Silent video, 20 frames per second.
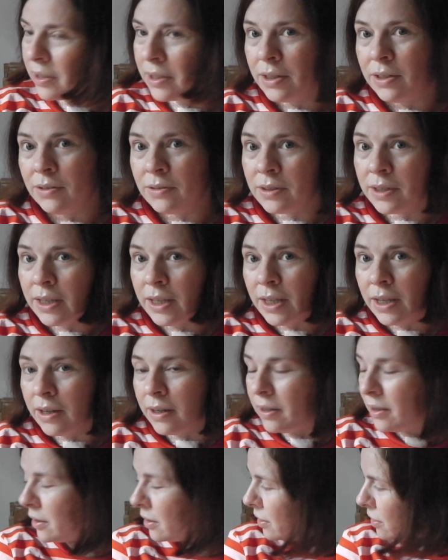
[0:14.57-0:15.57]
Can you see
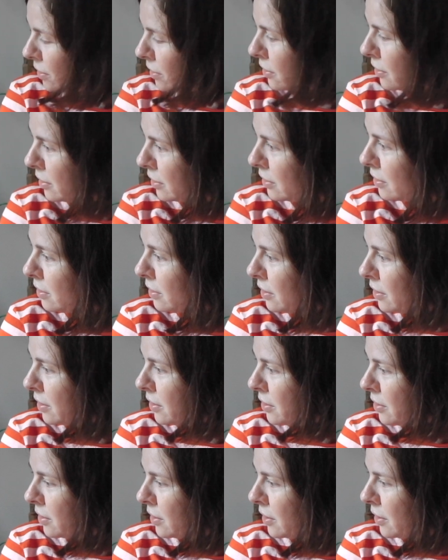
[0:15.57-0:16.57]
her?
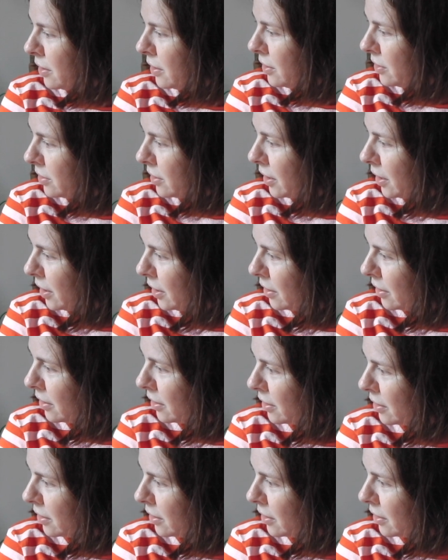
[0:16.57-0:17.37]
Can you see her?